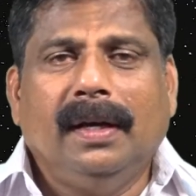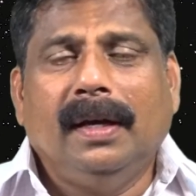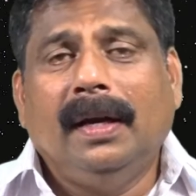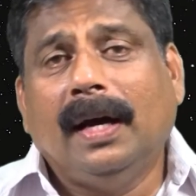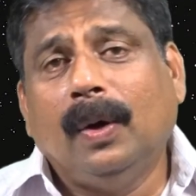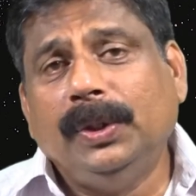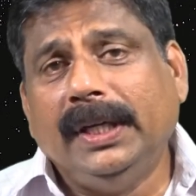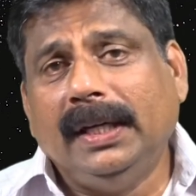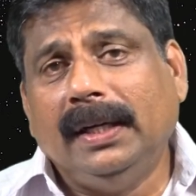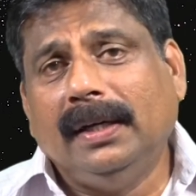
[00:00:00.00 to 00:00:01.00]
and how
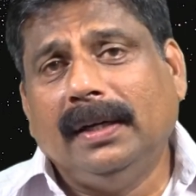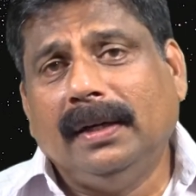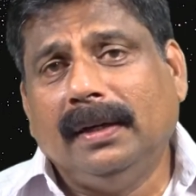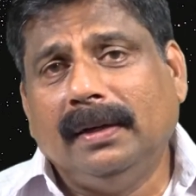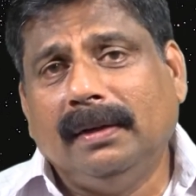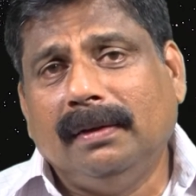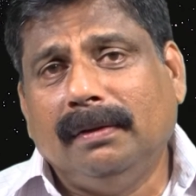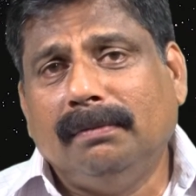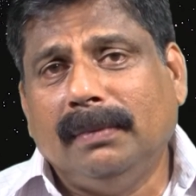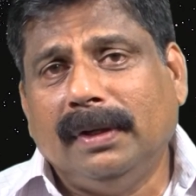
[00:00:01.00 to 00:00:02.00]
they
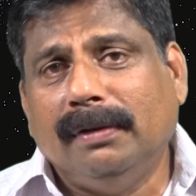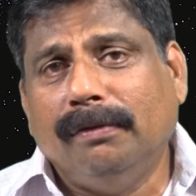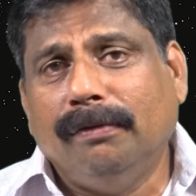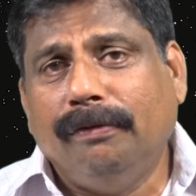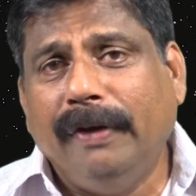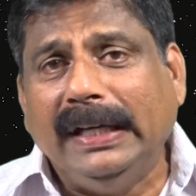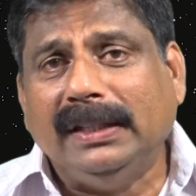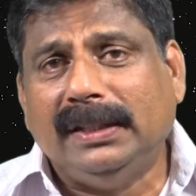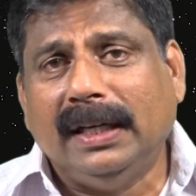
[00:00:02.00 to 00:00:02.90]
faced